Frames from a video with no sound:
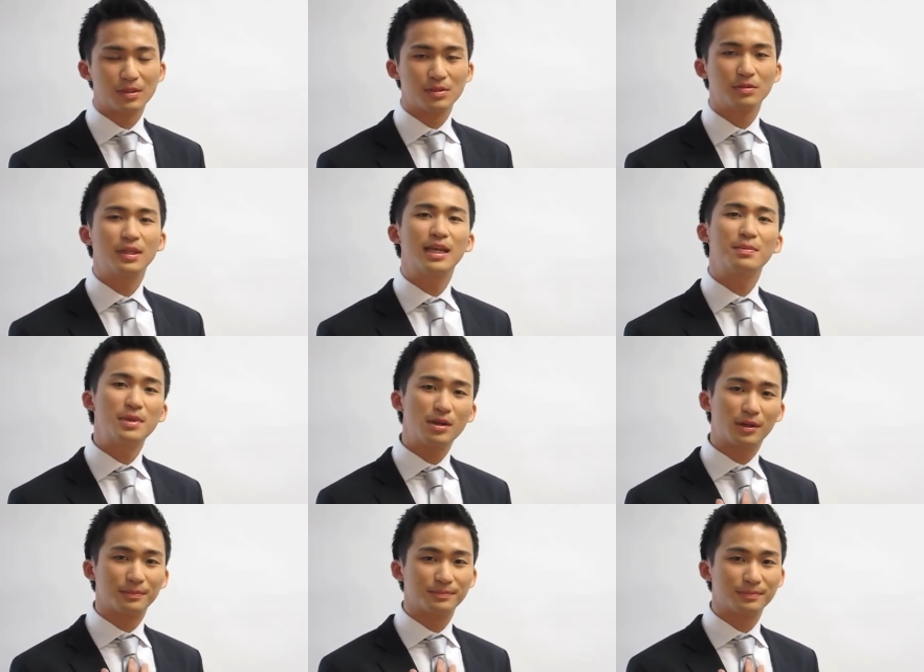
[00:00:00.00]
So take me
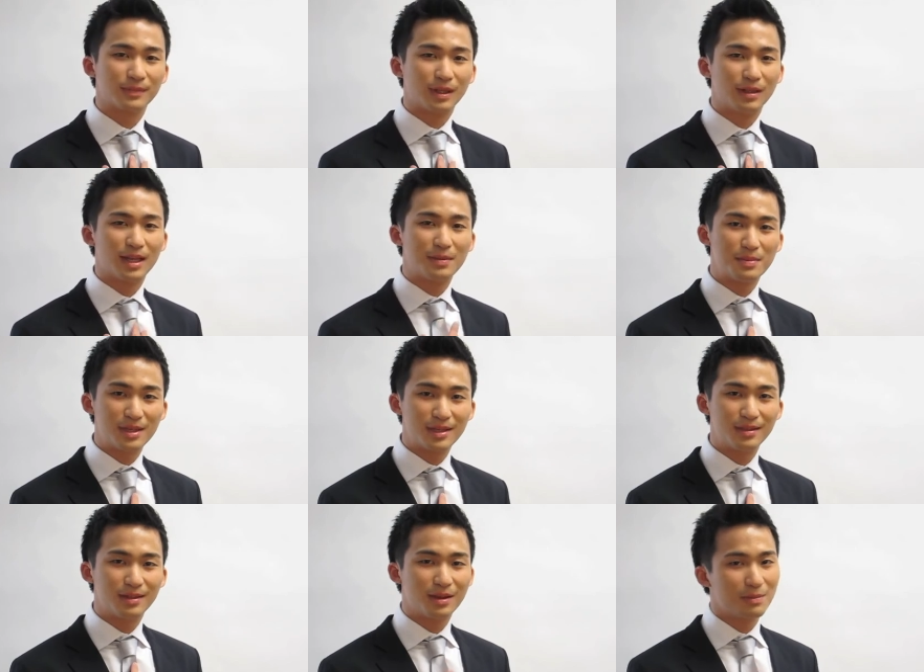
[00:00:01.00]
on. Let
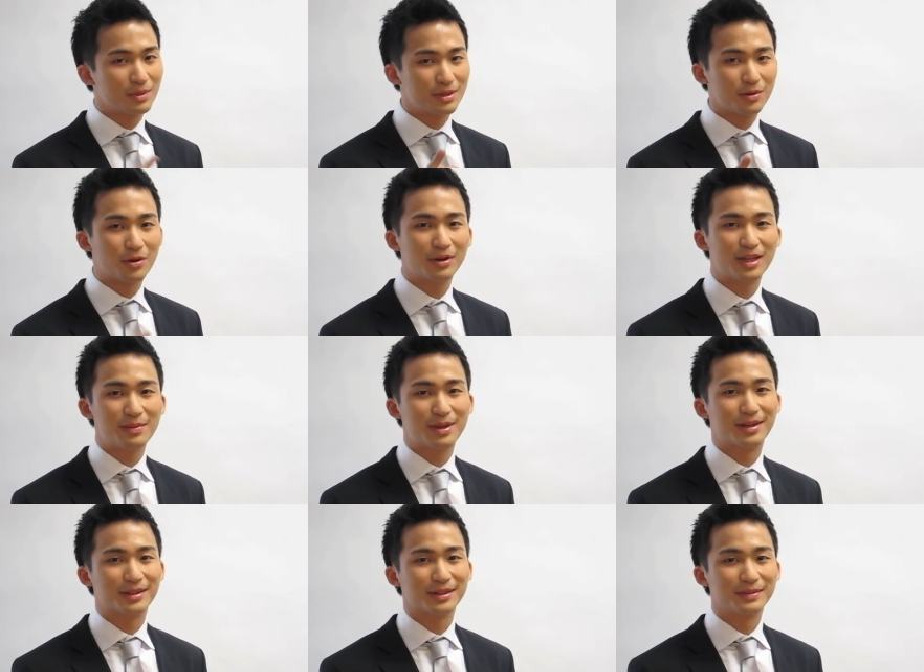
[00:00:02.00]
me be your
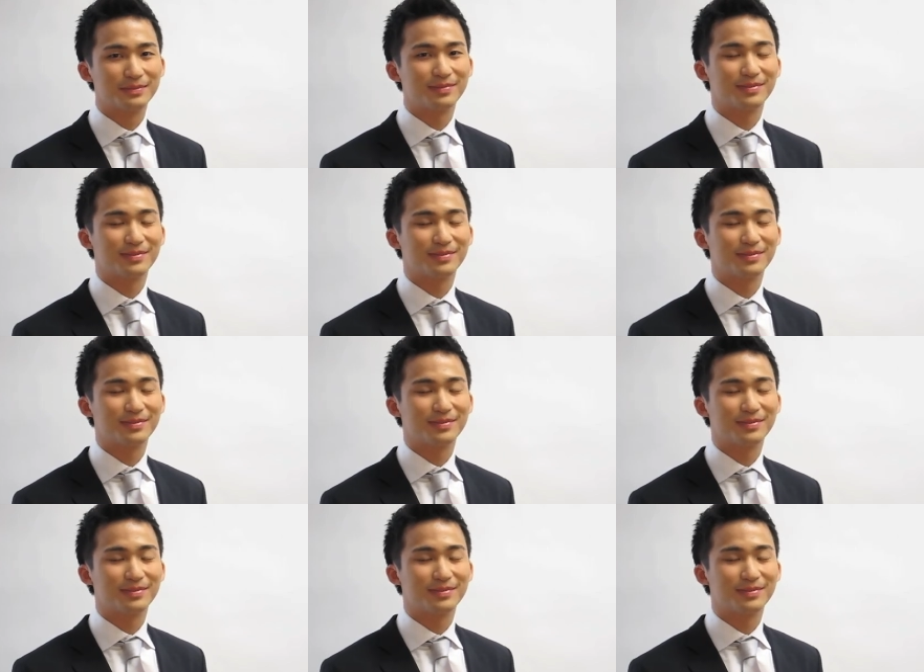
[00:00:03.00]
kingmaker.